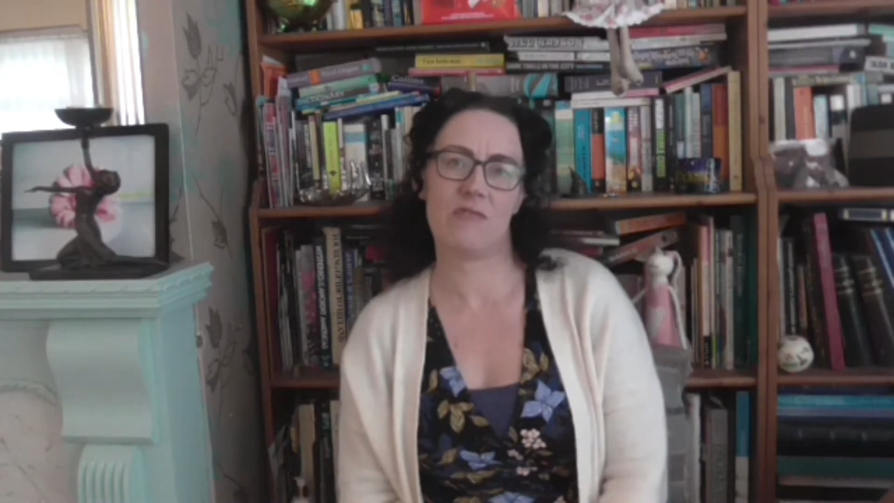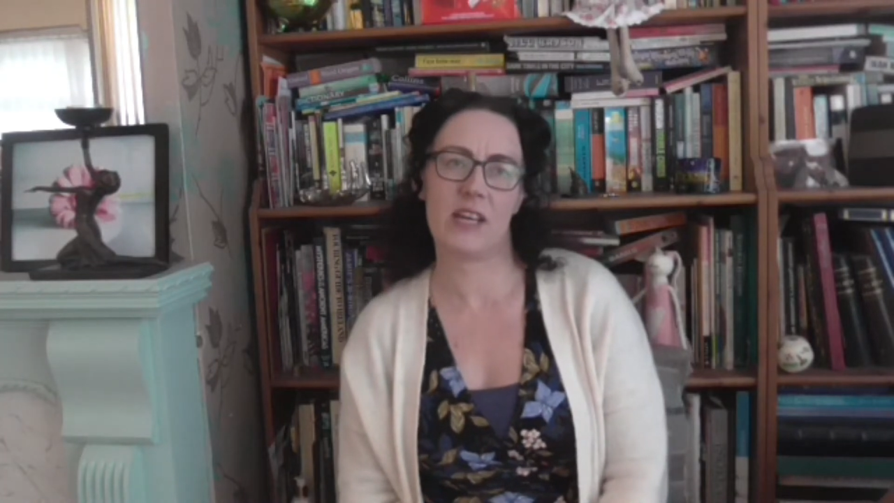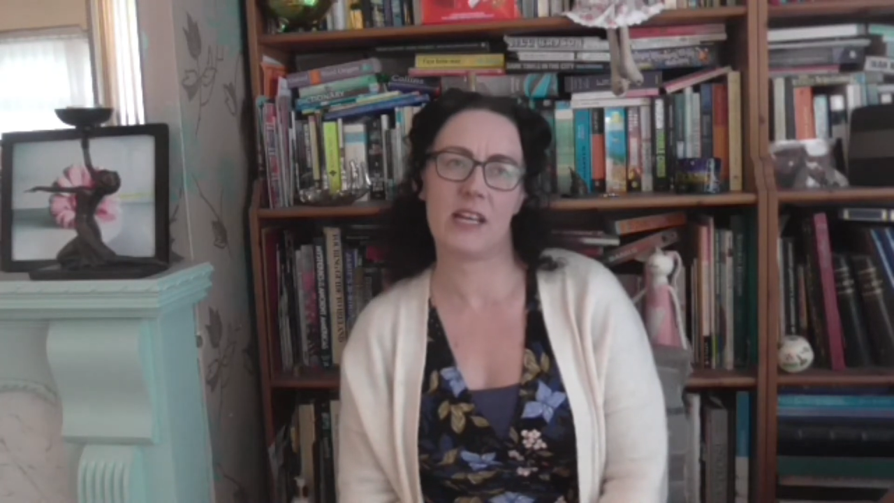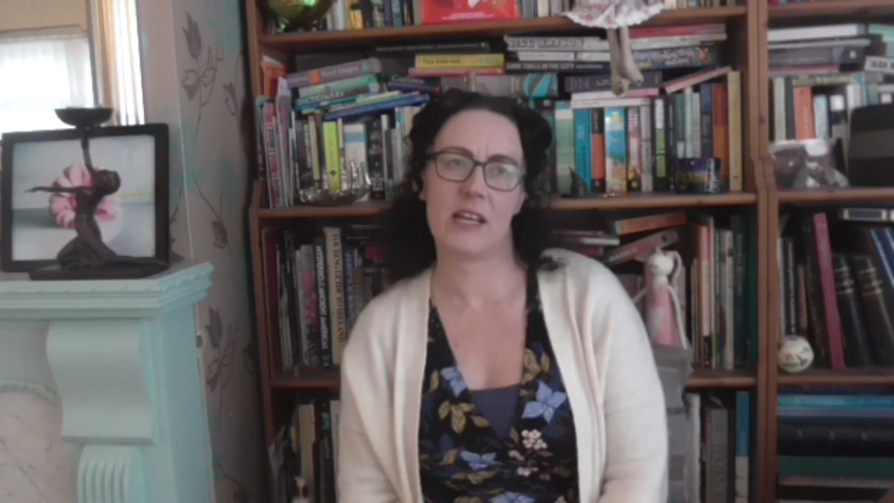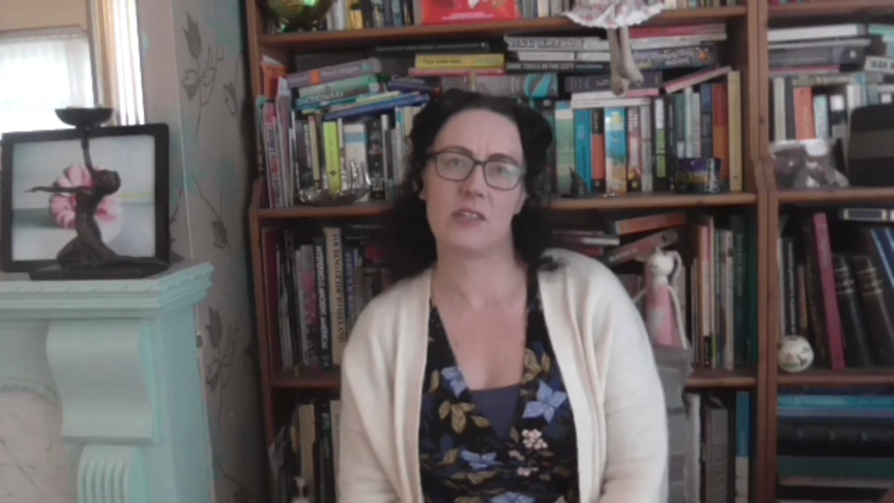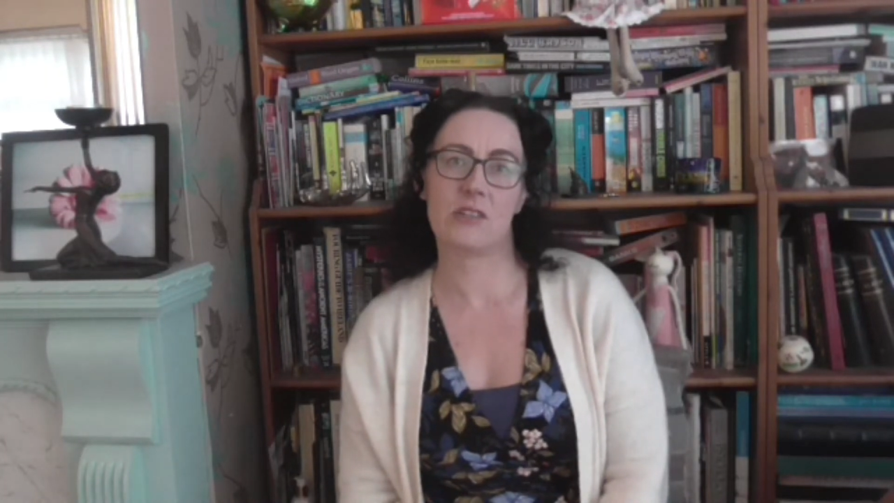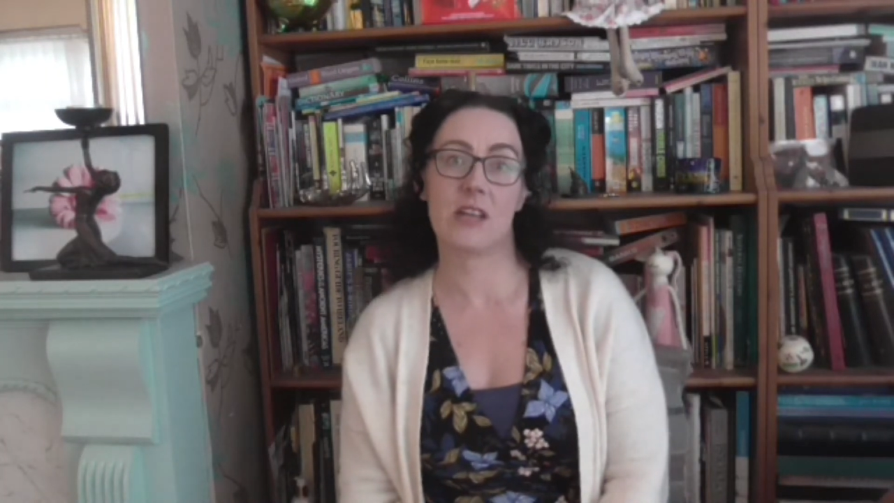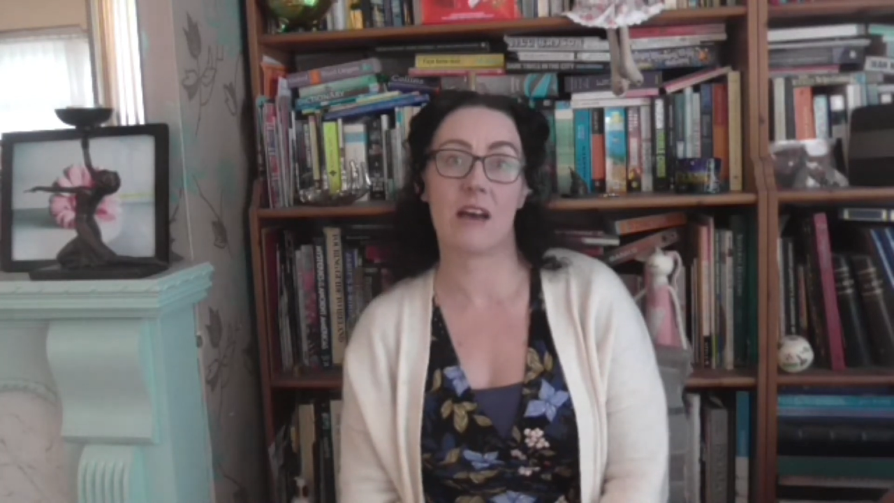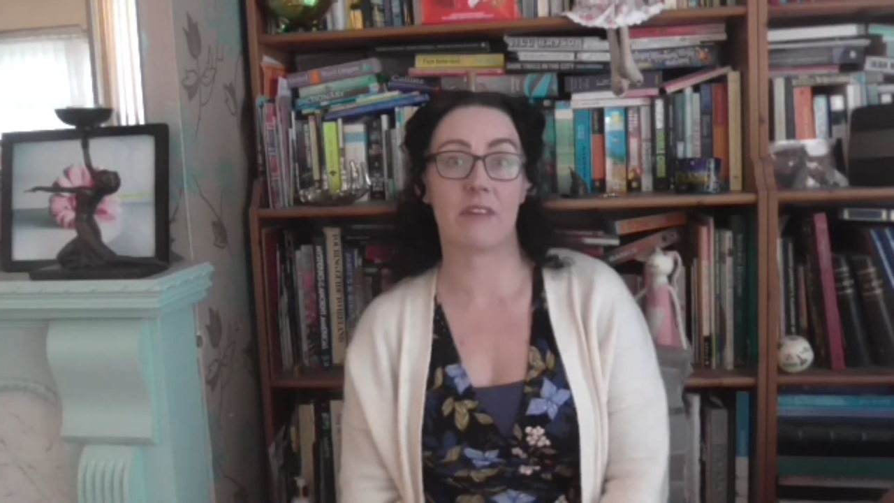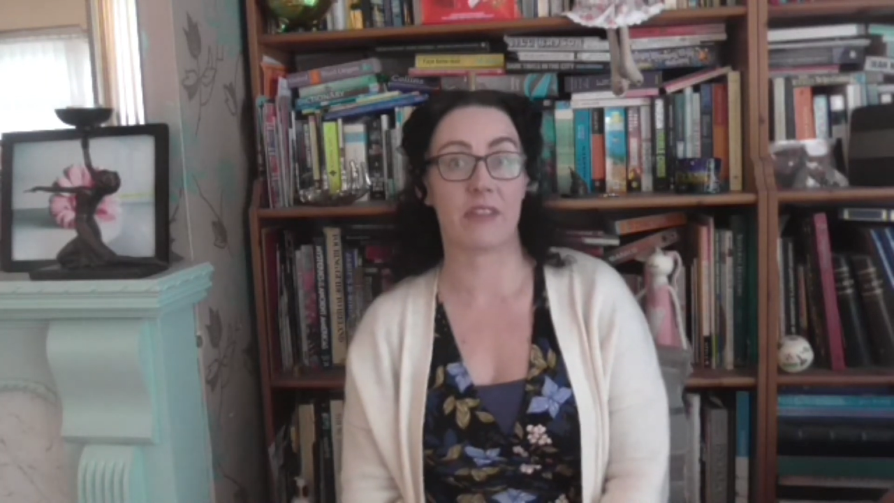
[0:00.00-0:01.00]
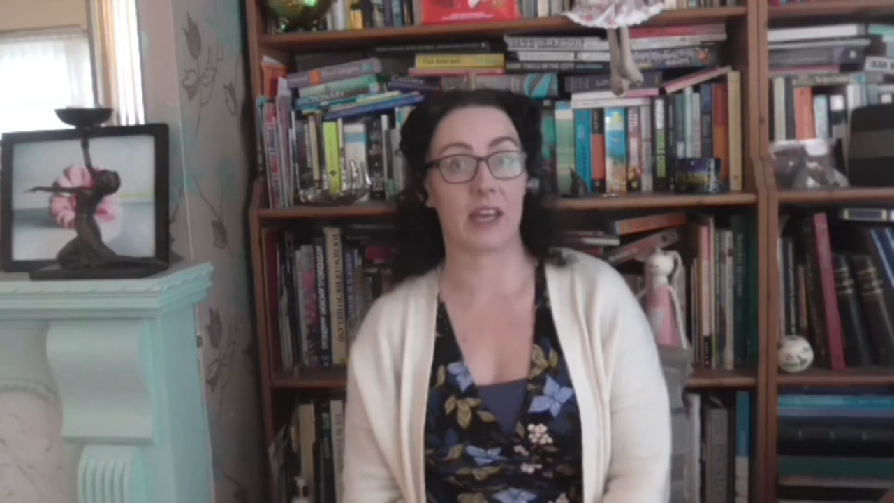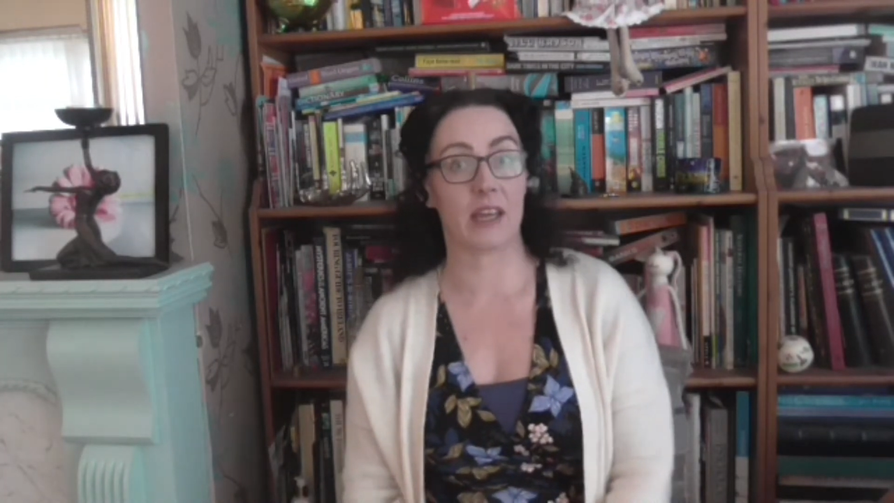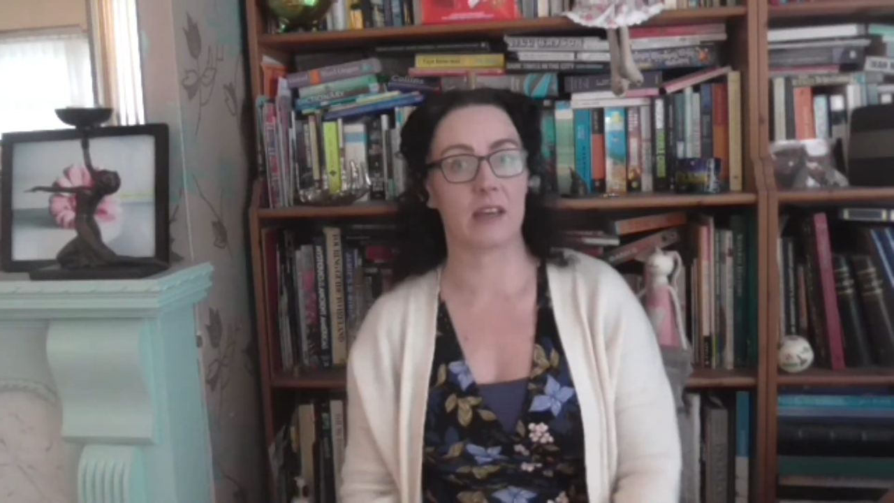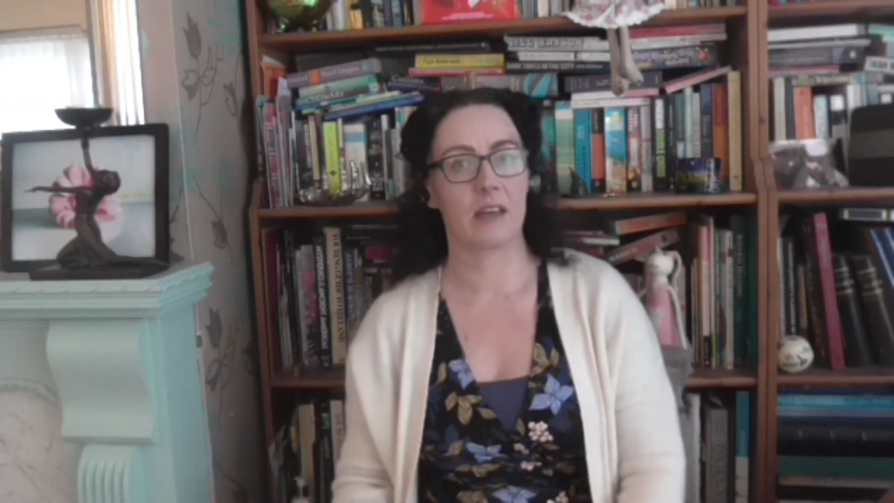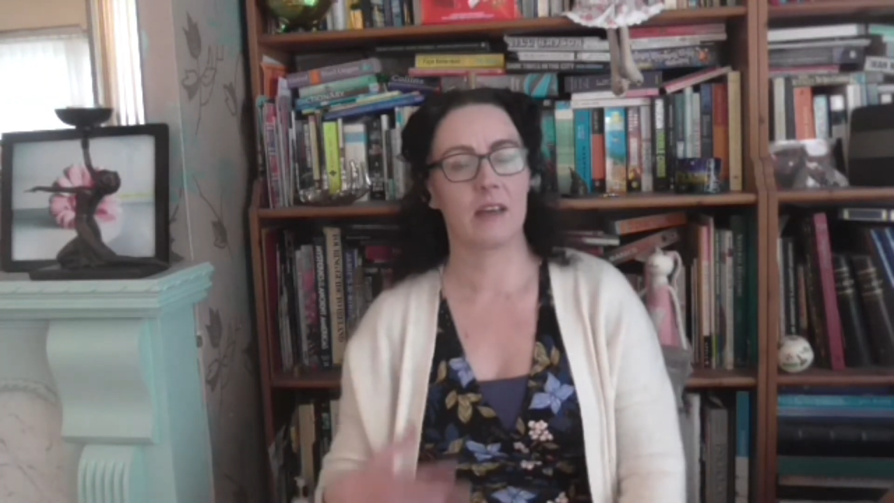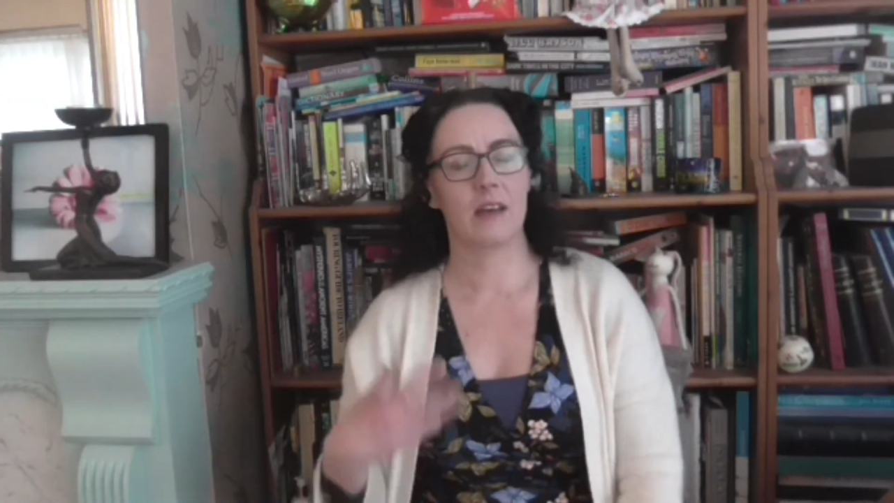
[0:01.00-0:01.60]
read it and just have a think